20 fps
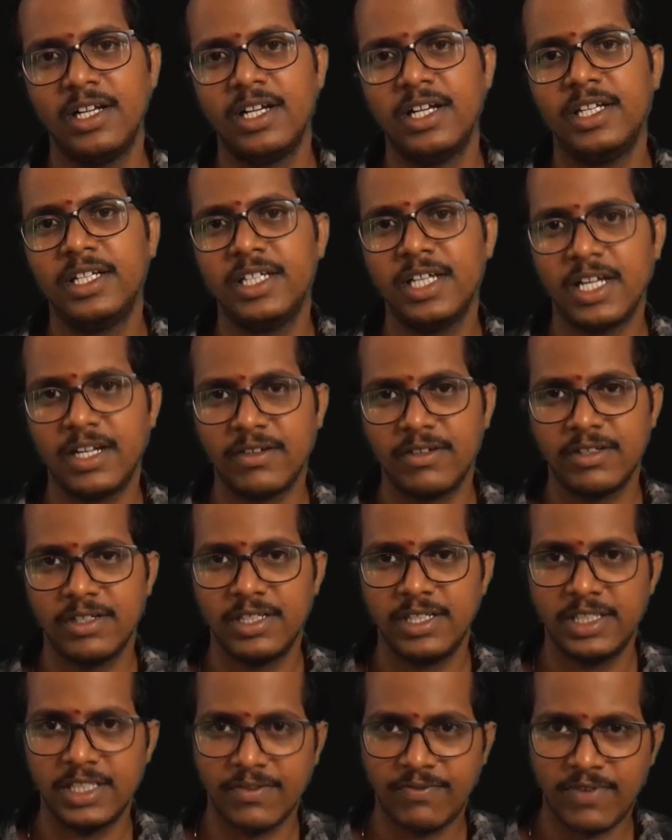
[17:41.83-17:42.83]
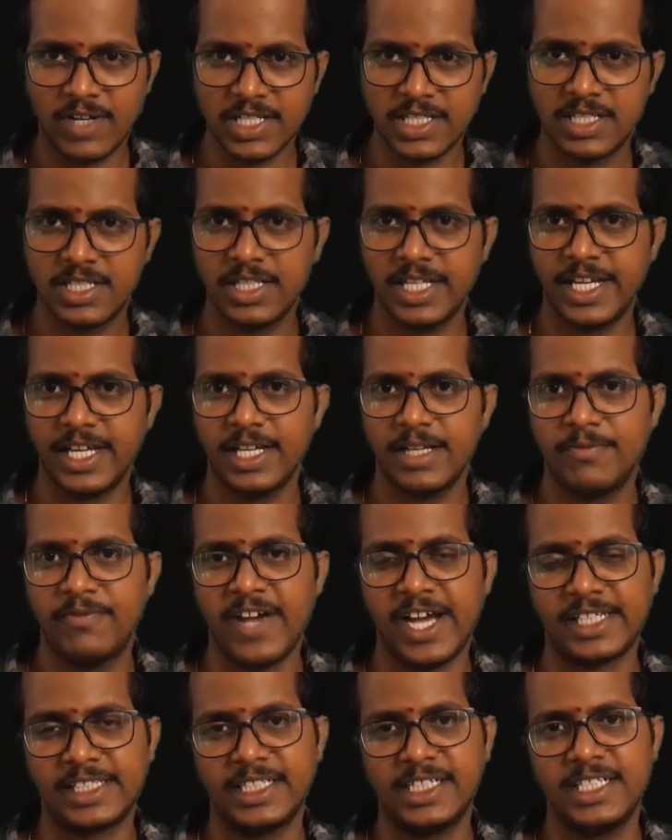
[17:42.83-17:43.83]
here in the first
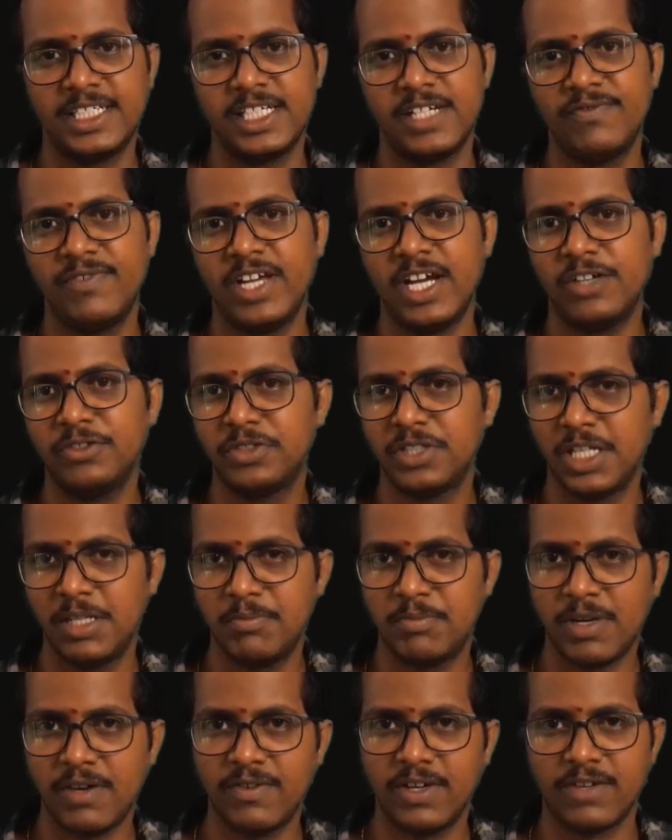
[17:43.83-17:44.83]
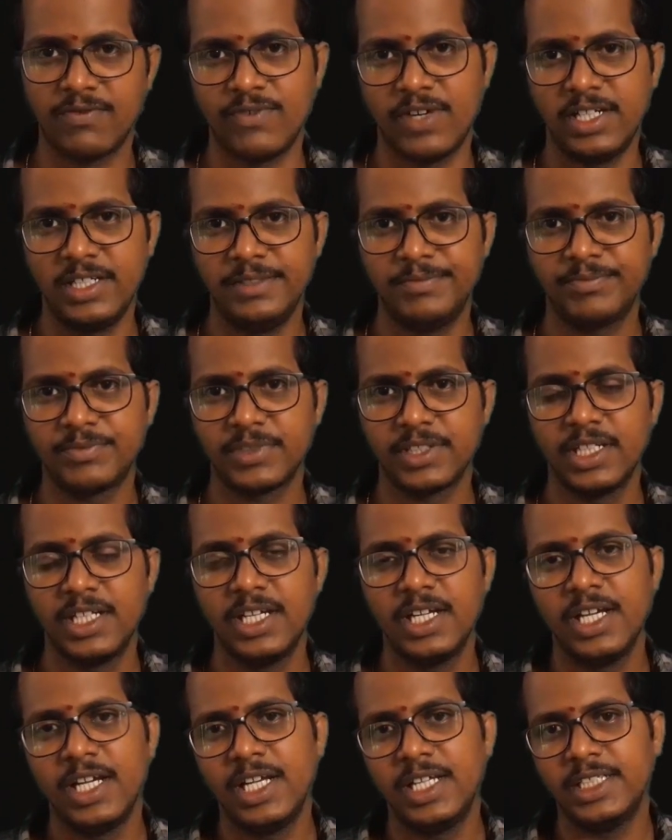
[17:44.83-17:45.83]
factorization we have 3 power 1.